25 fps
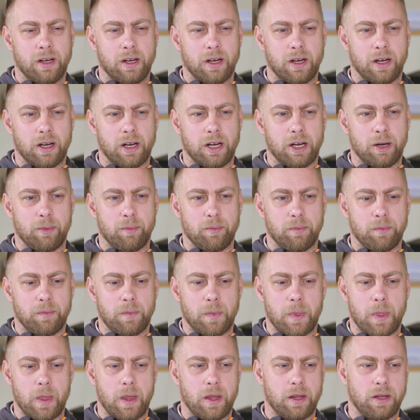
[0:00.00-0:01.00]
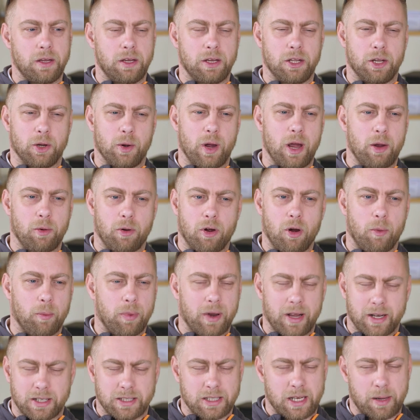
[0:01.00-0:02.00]
You know, how
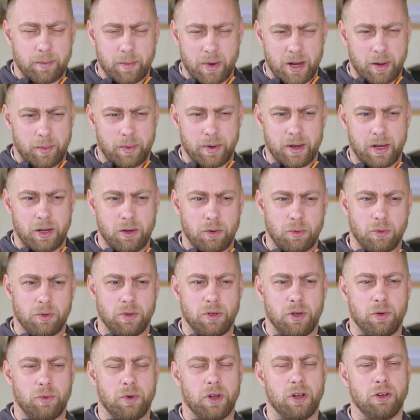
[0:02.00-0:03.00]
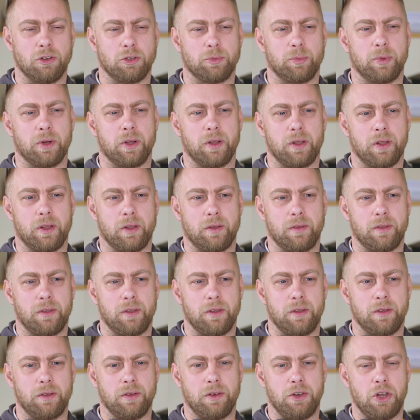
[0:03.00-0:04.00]
complex that may be, who knows, but
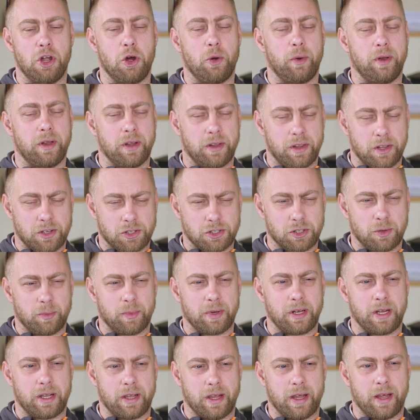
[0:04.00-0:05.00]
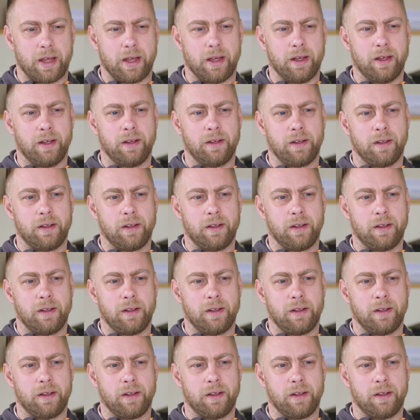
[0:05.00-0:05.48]
knowing that there's somebody there,